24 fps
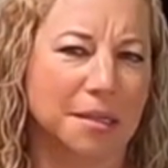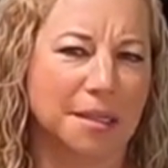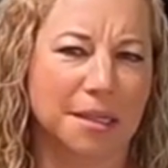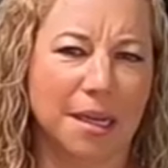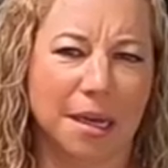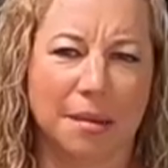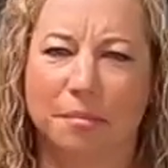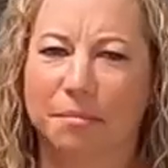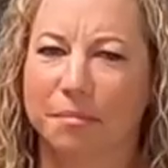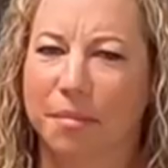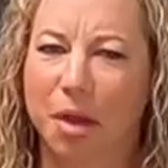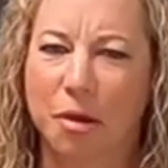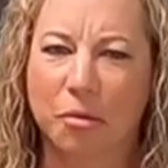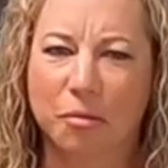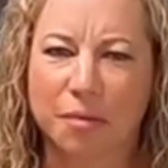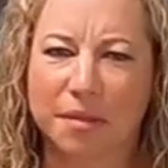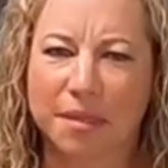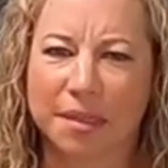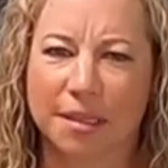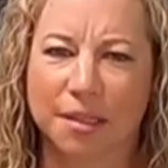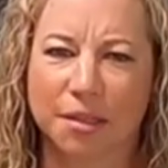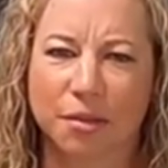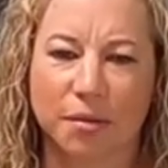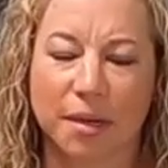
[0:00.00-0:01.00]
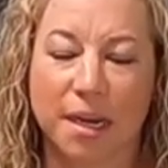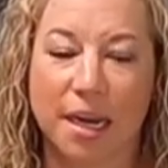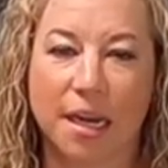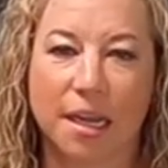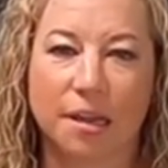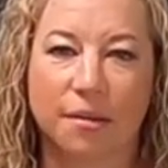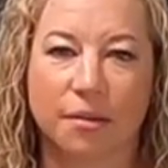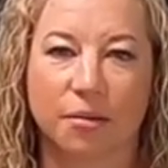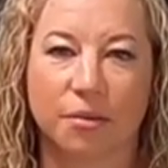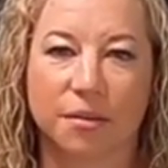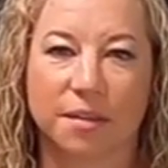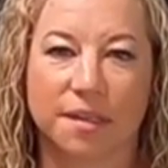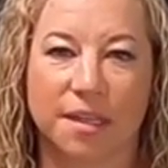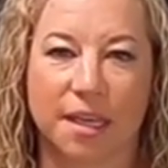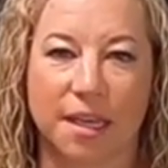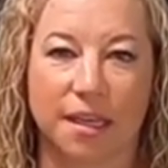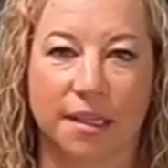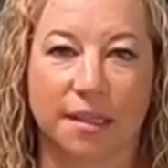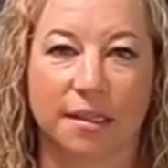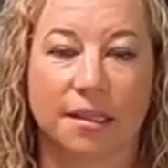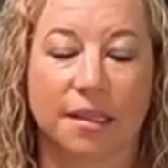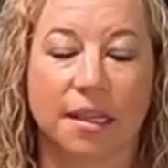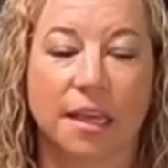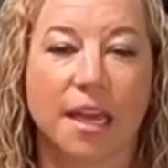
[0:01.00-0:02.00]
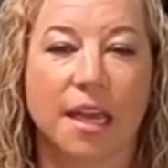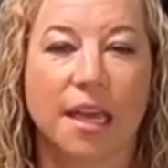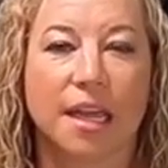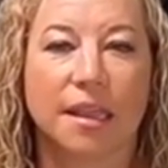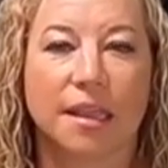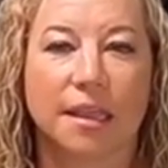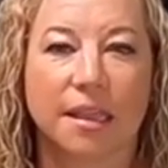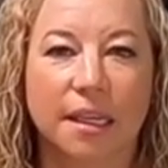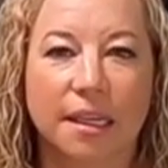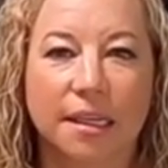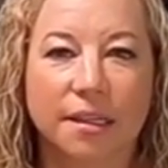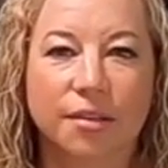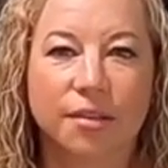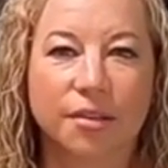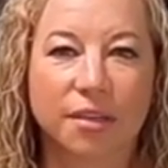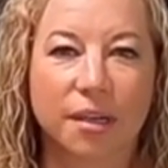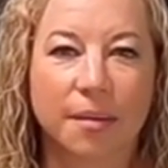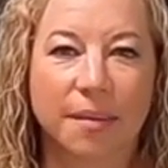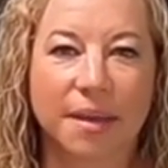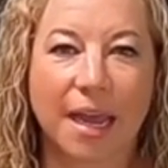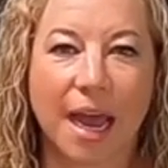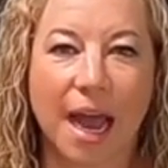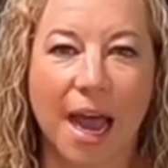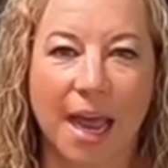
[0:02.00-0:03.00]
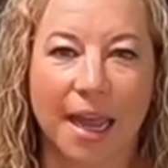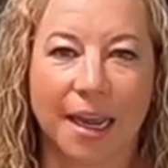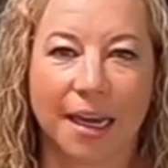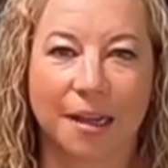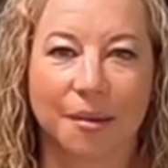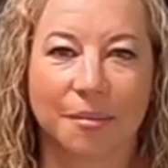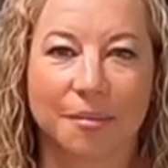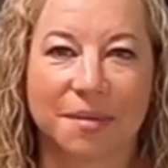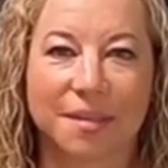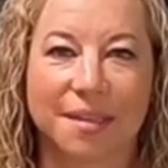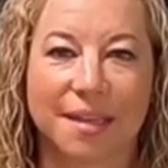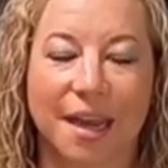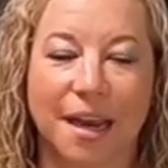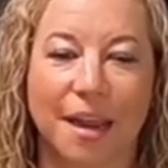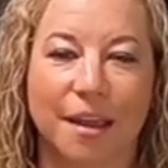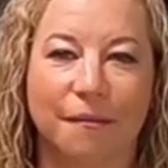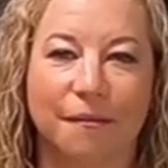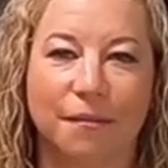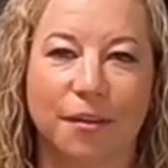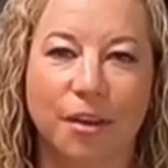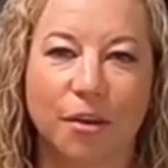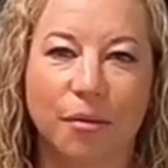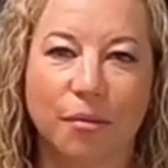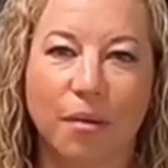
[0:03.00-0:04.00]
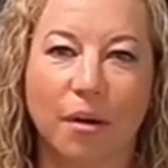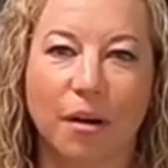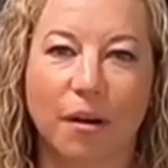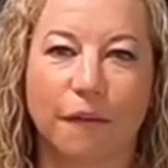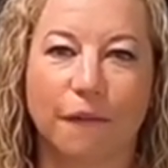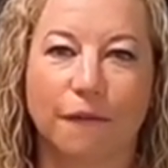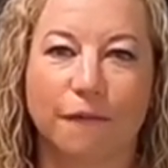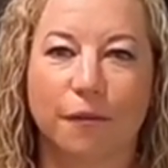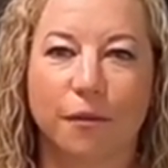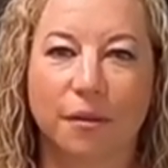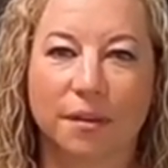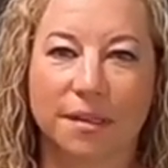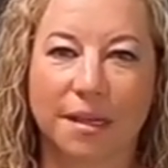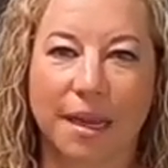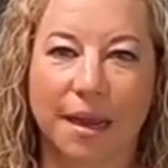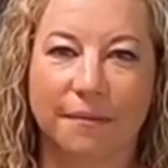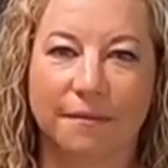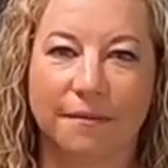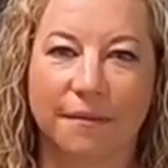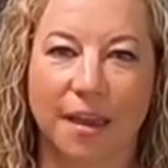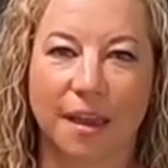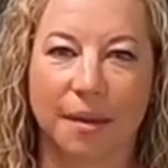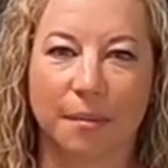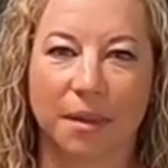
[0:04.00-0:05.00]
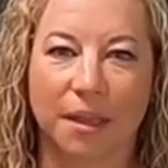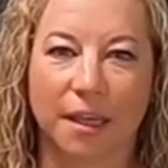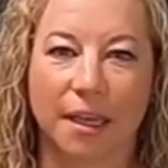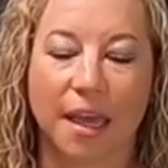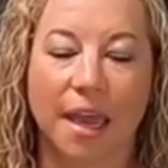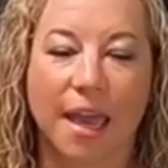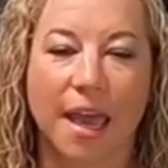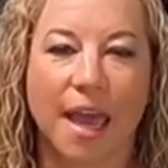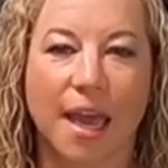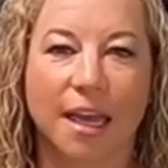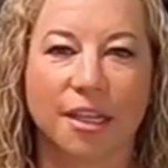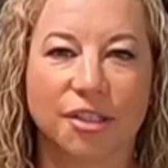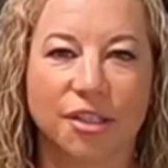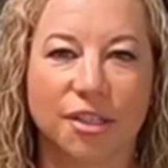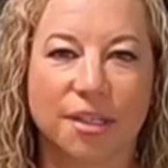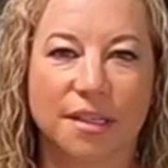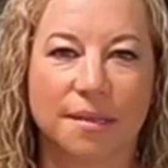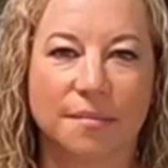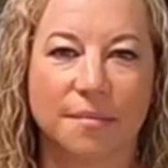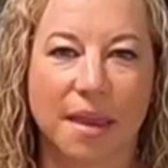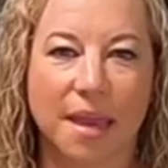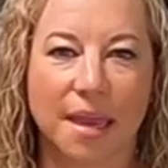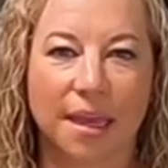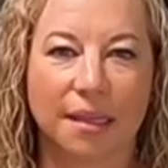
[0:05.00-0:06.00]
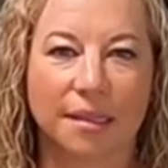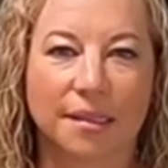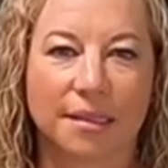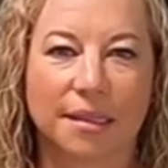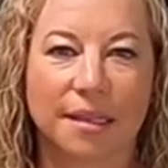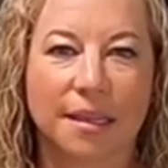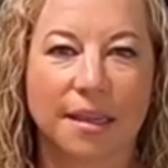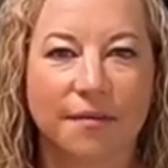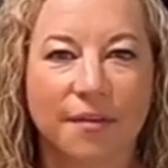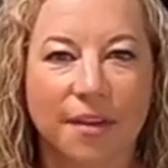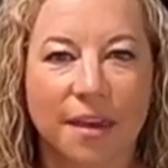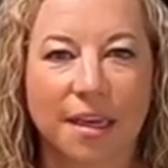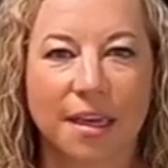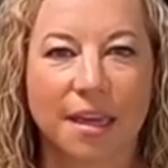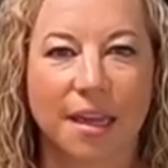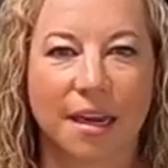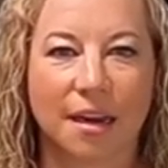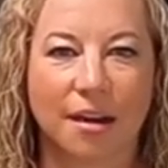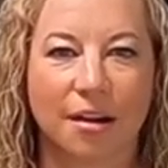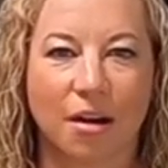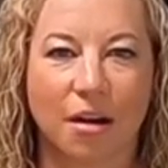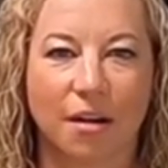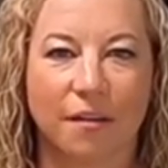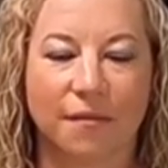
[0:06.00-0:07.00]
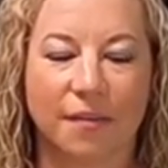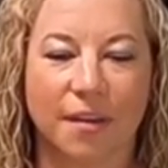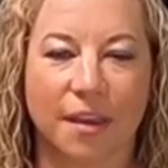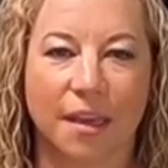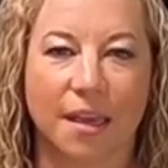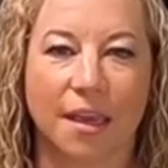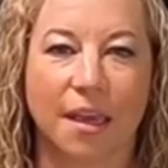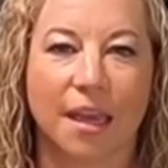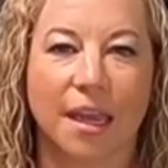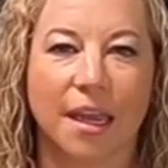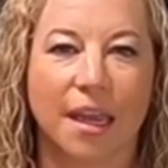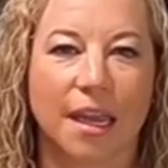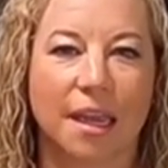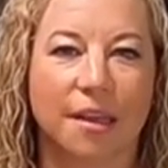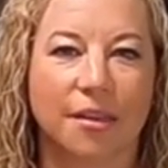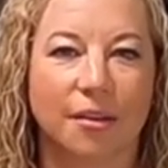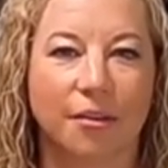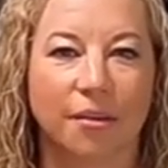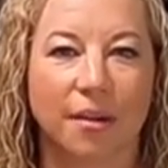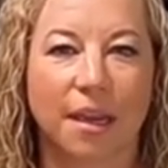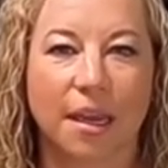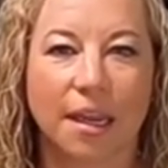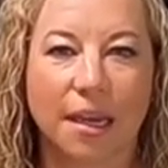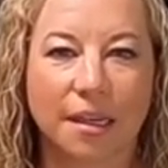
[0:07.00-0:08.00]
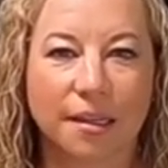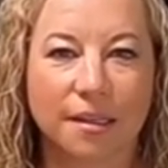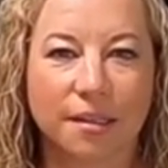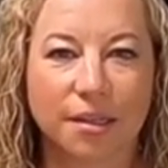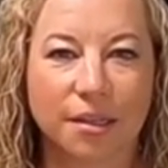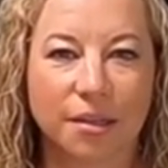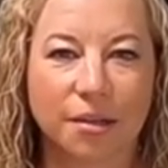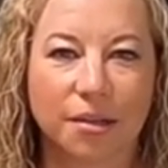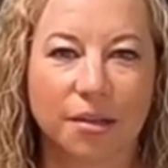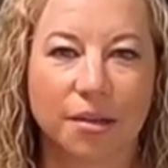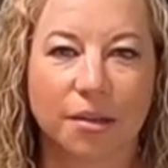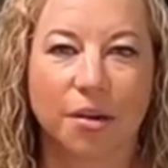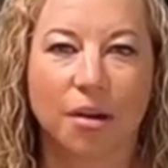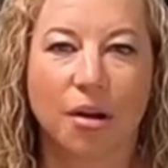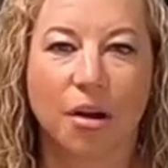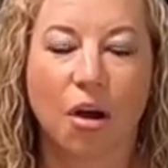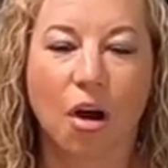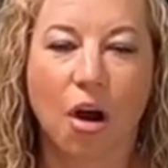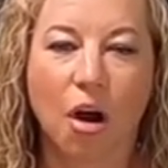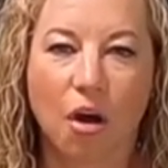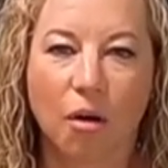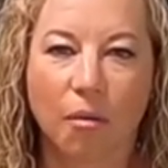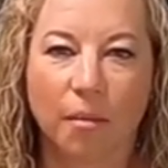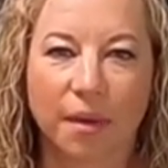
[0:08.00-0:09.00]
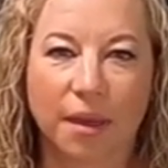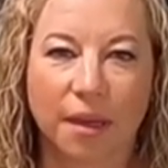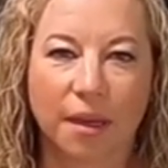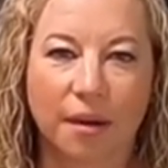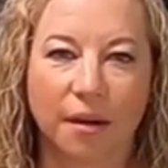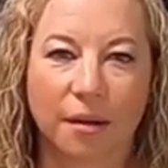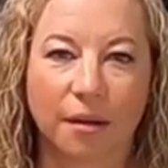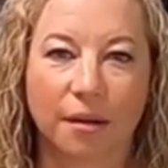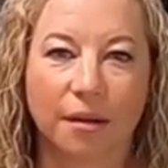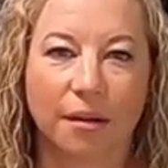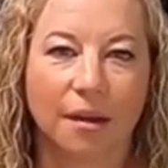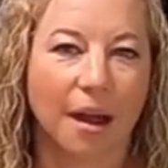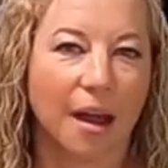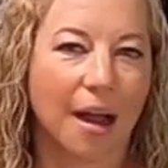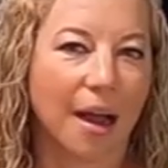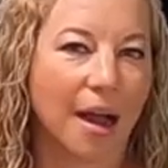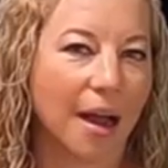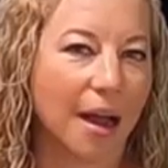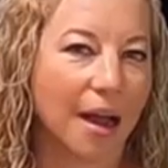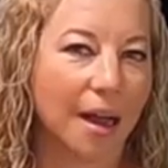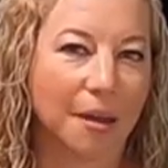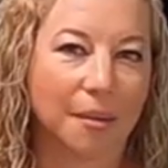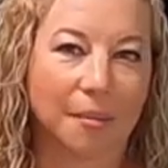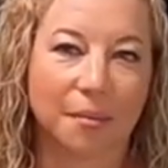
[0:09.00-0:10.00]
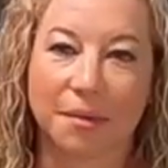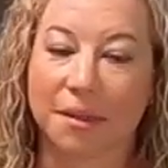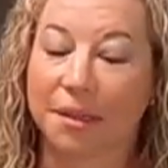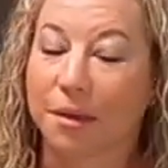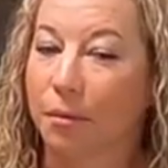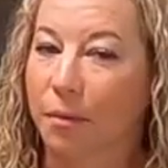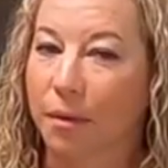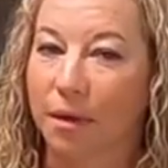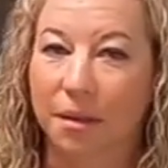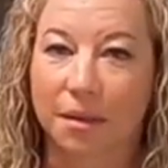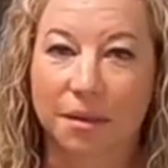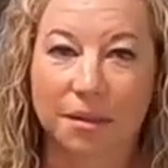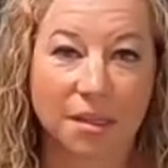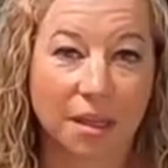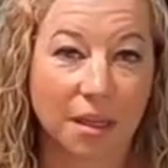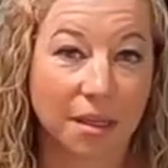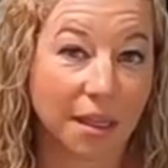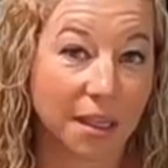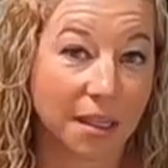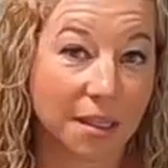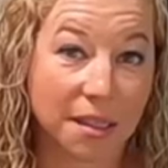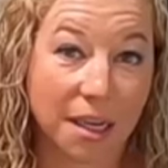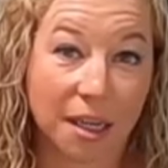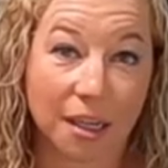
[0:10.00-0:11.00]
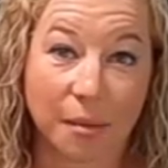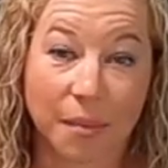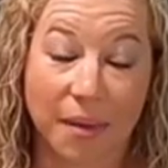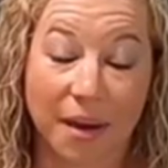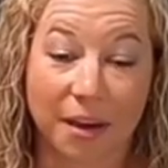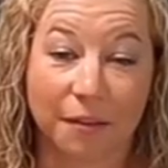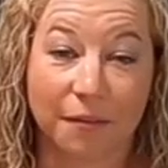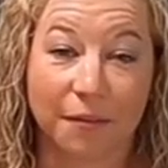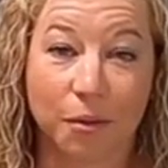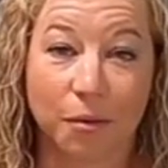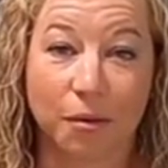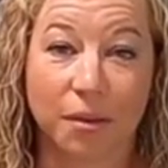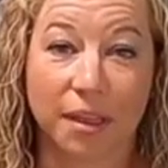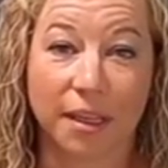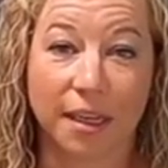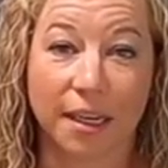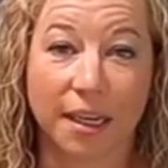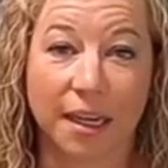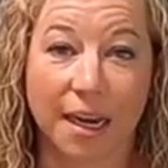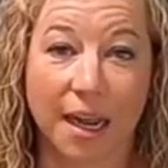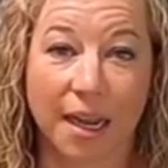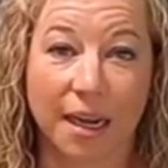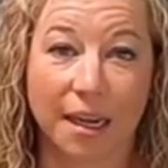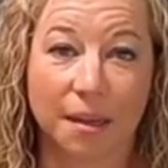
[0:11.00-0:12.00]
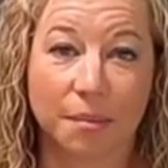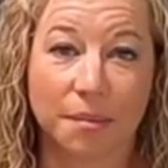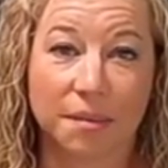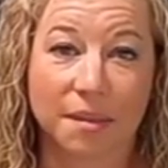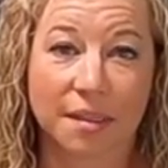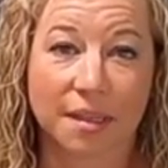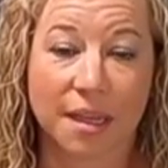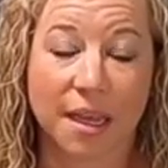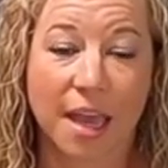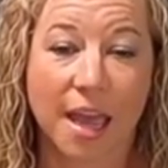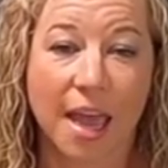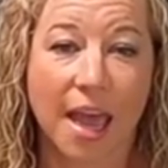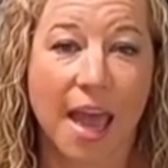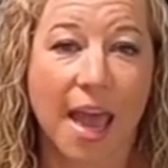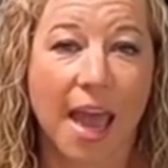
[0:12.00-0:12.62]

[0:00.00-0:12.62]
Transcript: dump hoses or any of those things. These are going to be items that if you are a full-time family, it just makes living in an RV either easier, homier. Um, we're going to talk about a few cleaning items.